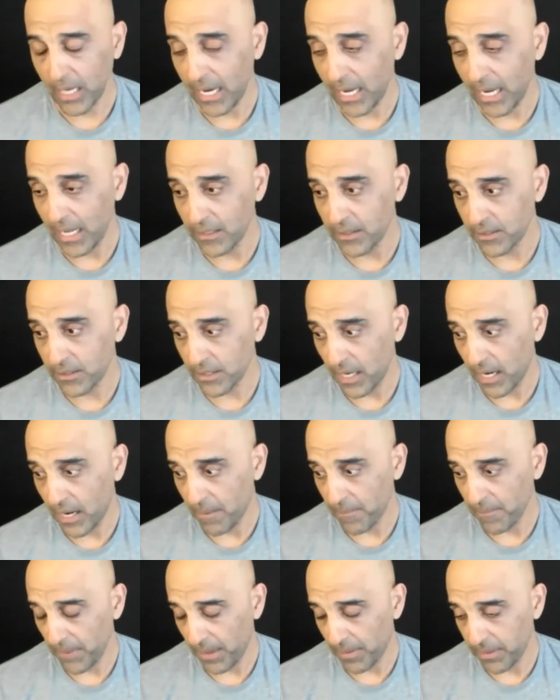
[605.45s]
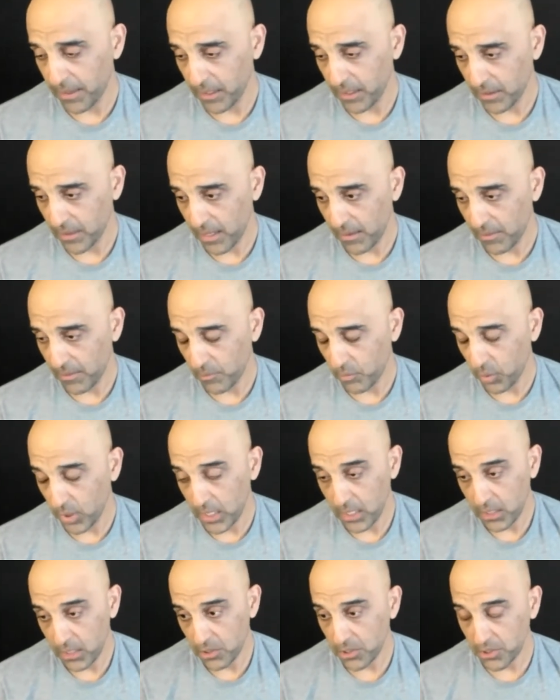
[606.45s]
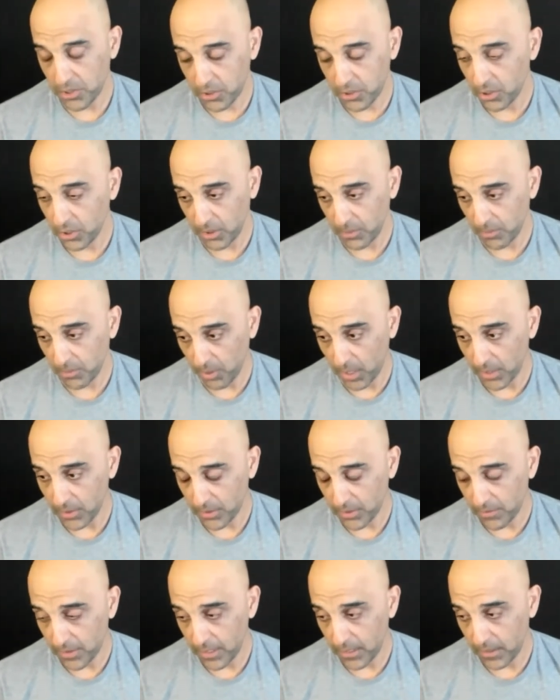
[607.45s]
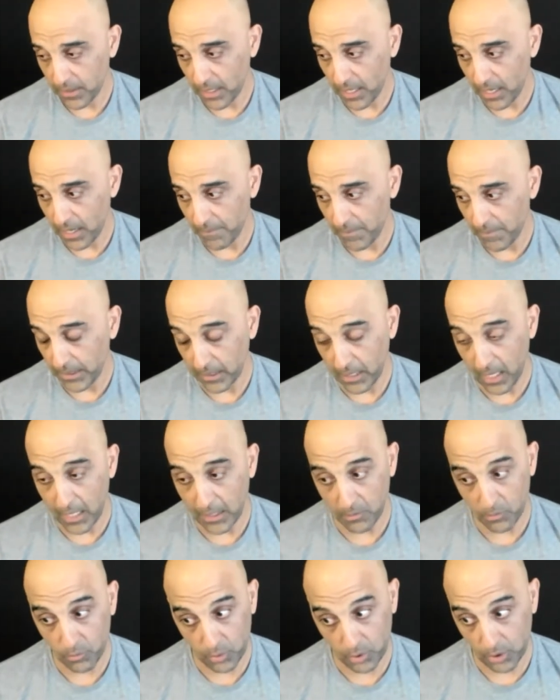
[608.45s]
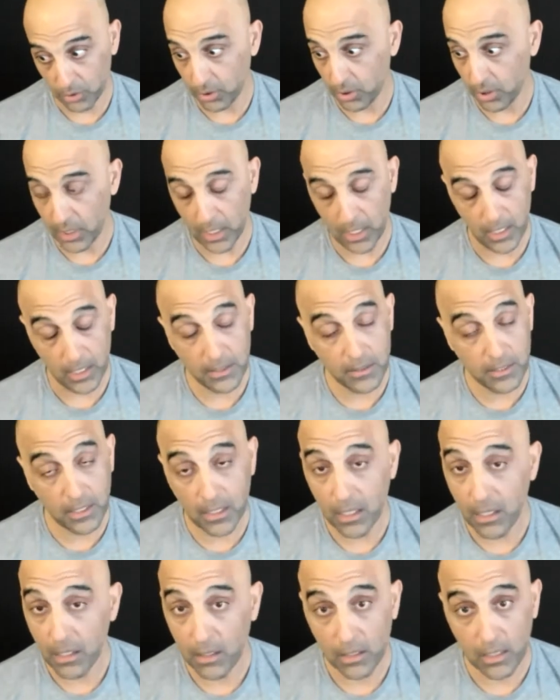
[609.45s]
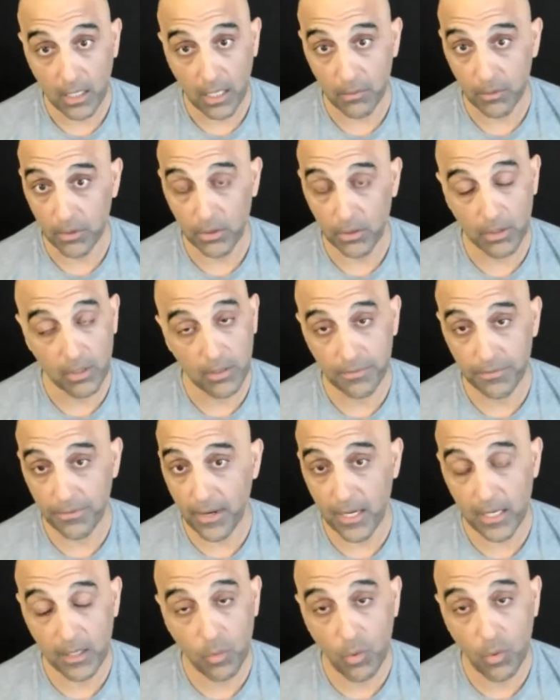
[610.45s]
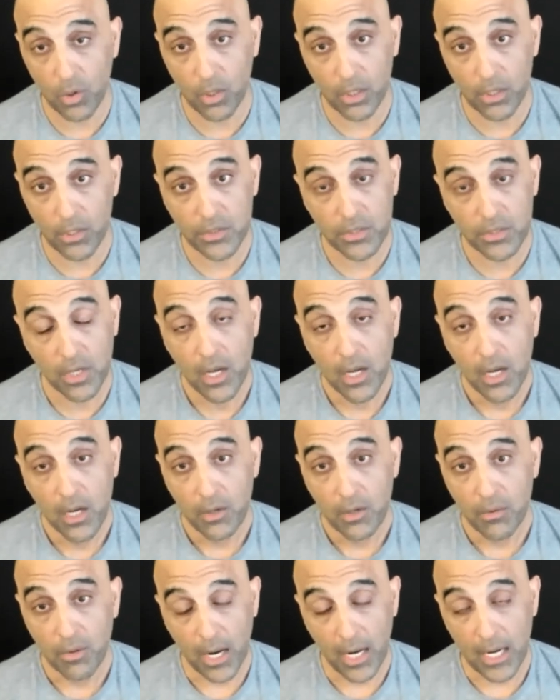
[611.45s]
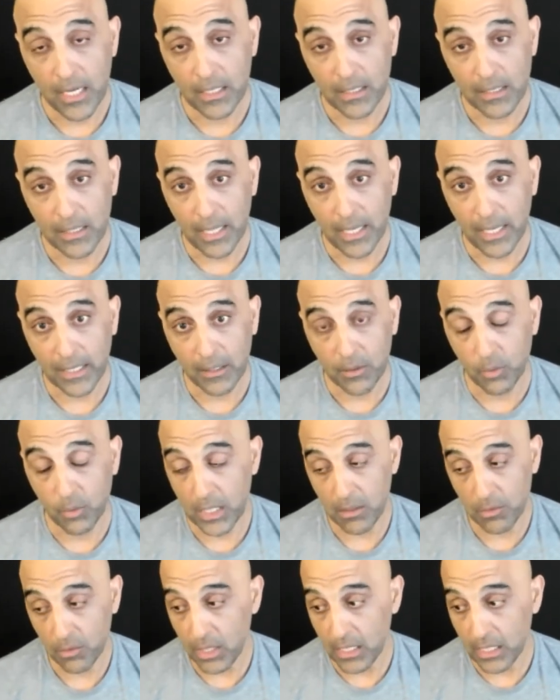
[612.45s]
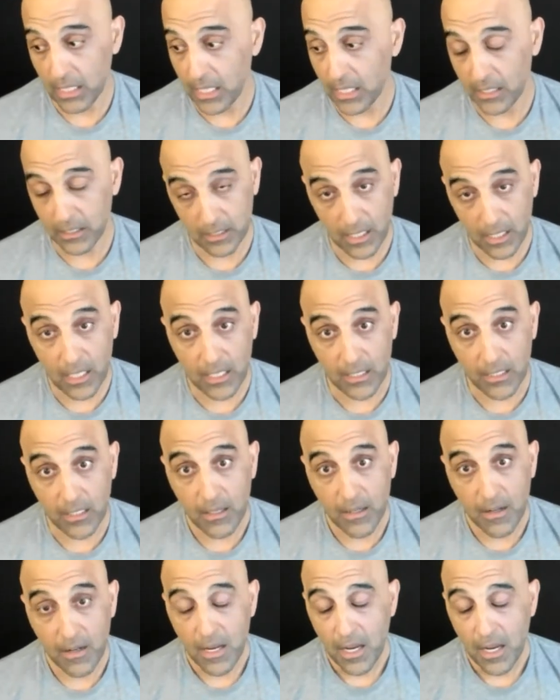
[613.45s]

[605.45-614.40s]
And um, I think that we just took the brunt of it um, and got real good at hunting, got real good at fighting wars, right? Like we, we get it done.